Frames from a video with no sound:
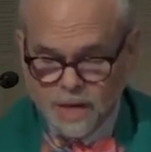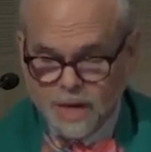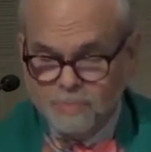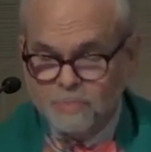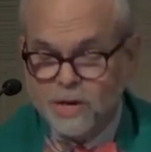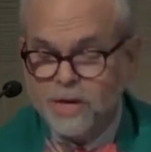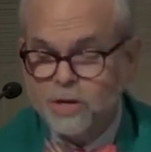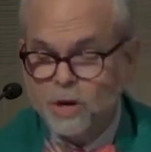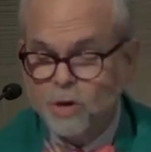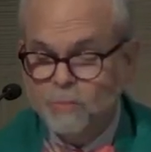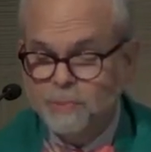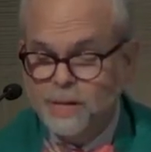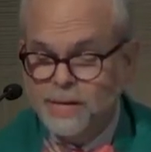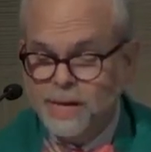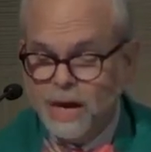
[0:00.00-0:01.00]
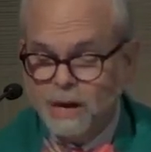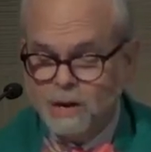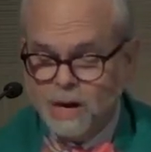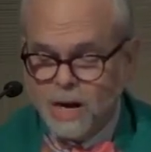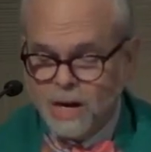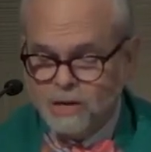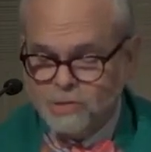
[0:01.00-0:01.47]
break open our
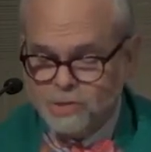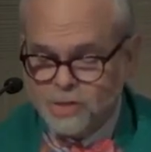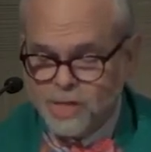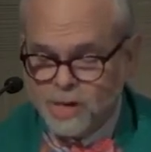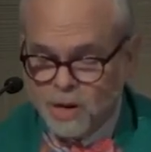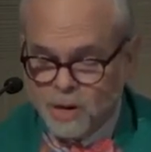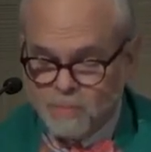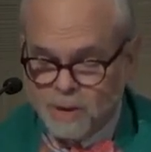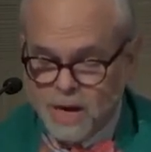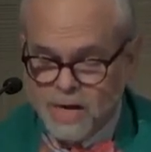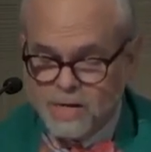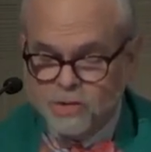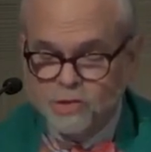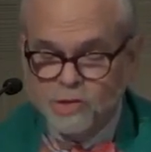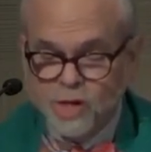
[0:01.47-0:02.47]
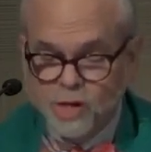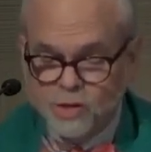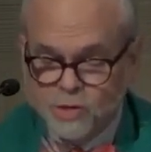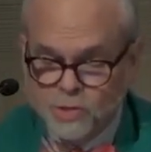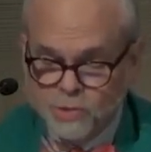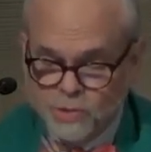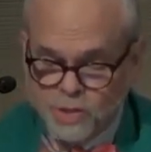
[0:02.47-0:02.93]
hearts and our minds
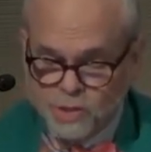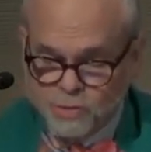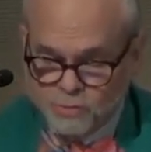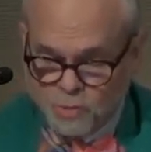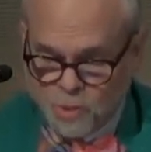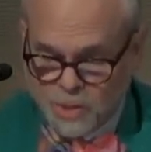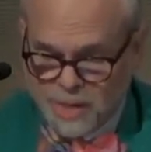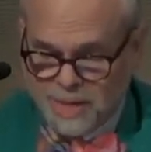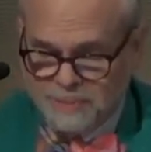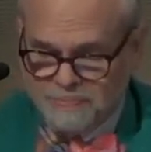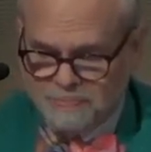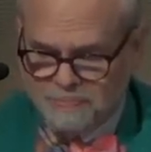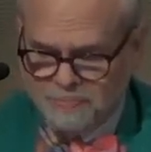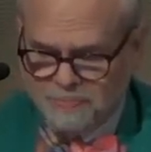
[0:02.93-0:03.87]
anew this morning.